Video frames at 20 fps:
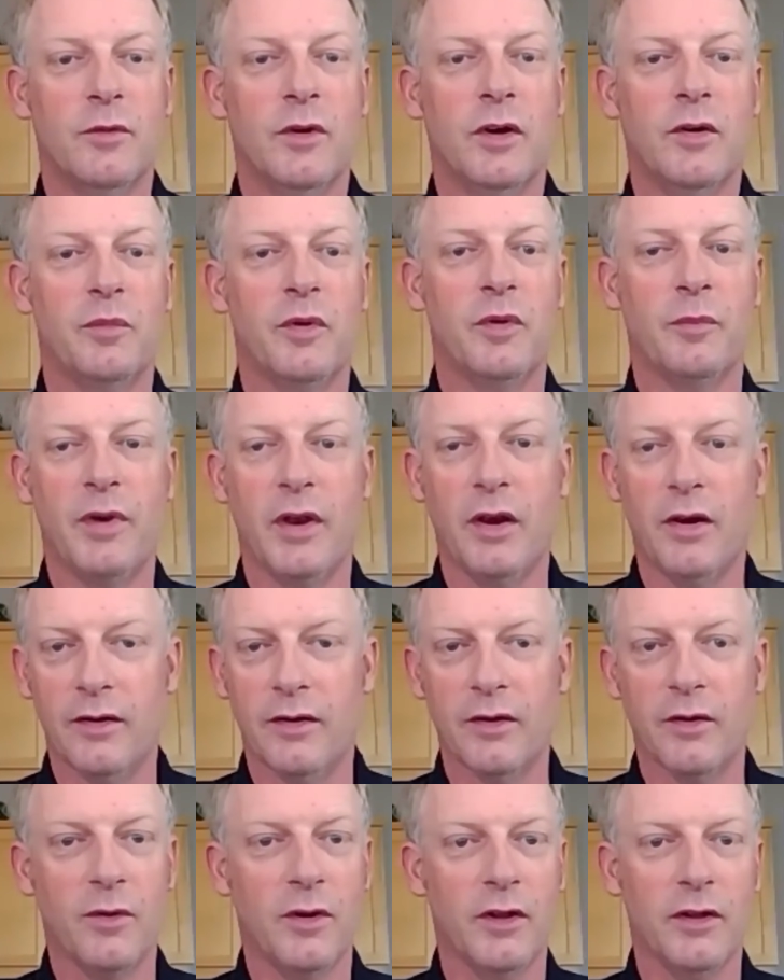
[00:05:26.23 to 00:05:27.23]
prepared
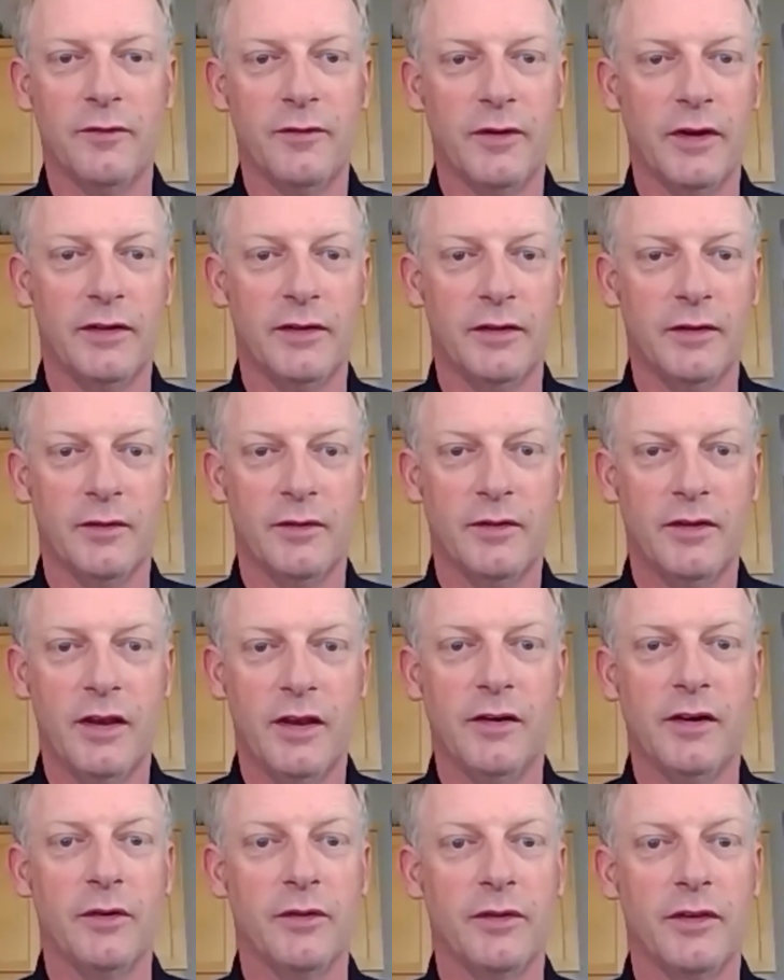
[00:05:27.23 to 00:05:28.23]
and qualified to
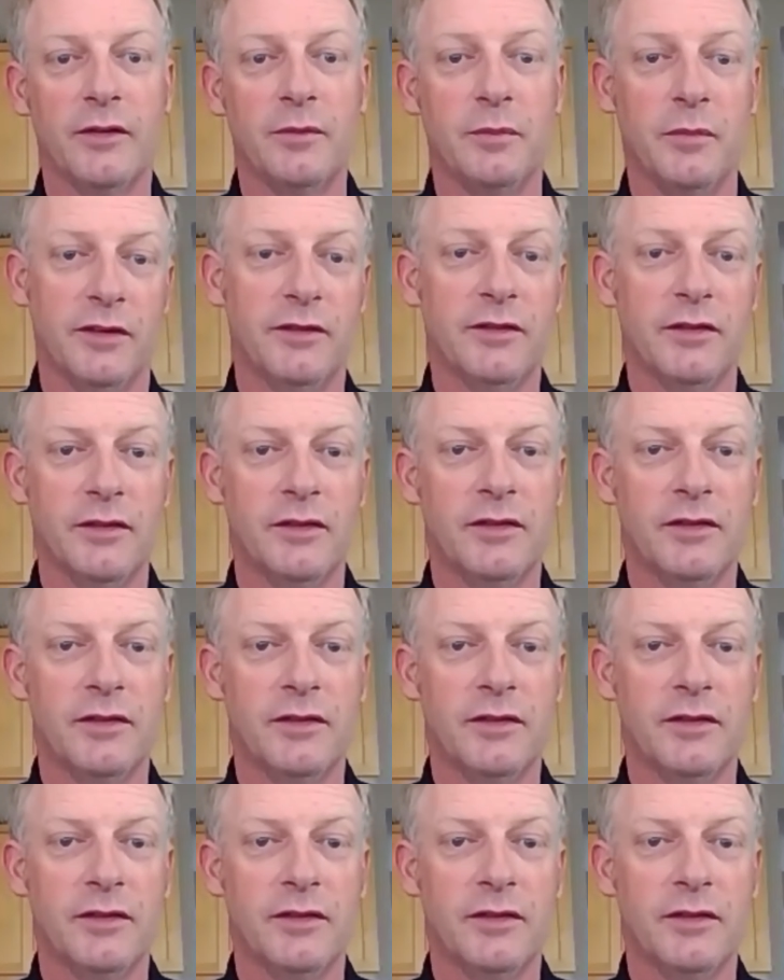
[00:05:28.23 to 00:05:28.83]
carry out these missions.